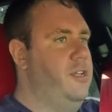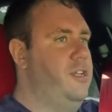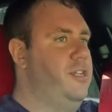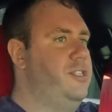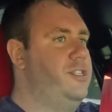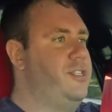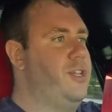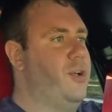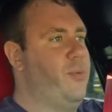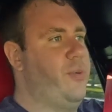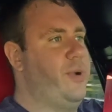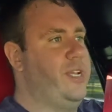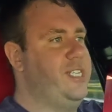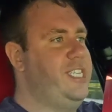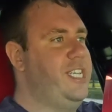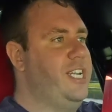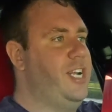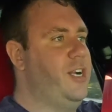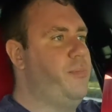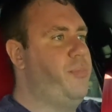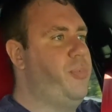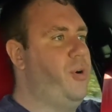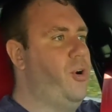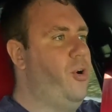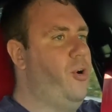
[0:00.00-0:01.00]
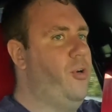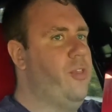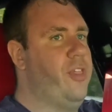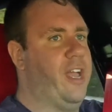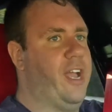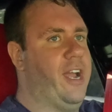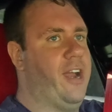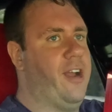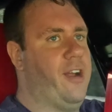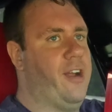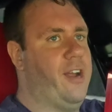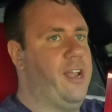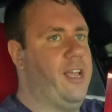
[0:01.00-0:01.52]
So we did a pull
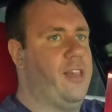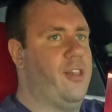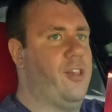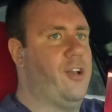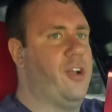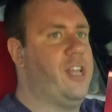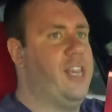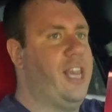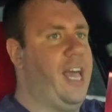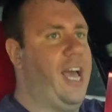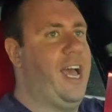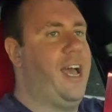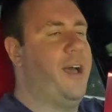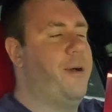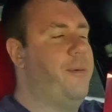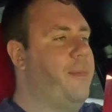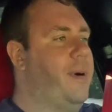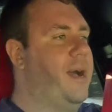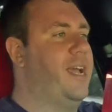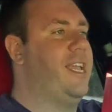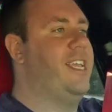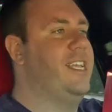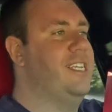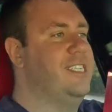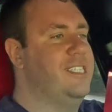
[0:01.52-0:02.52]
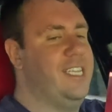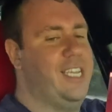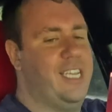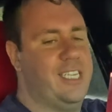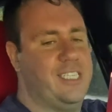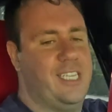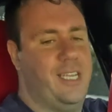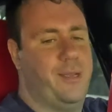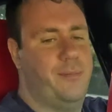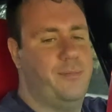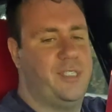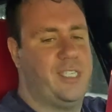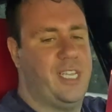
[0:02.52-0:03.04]
there, and look at that. My intake
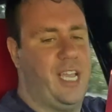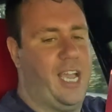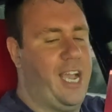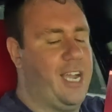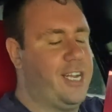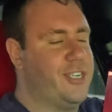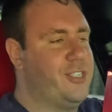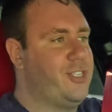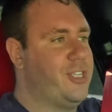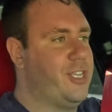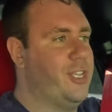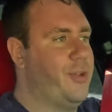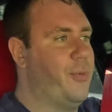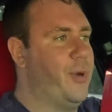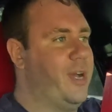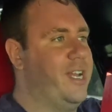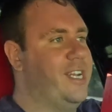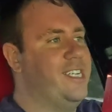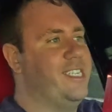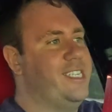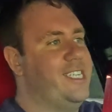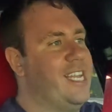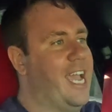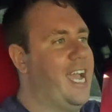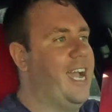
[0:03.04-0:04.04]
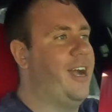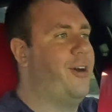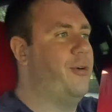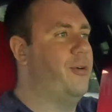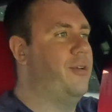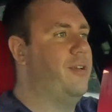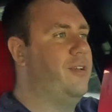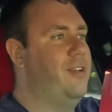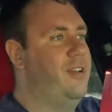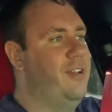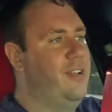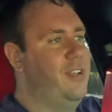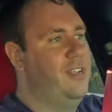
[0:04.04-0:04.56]
temps actually went down.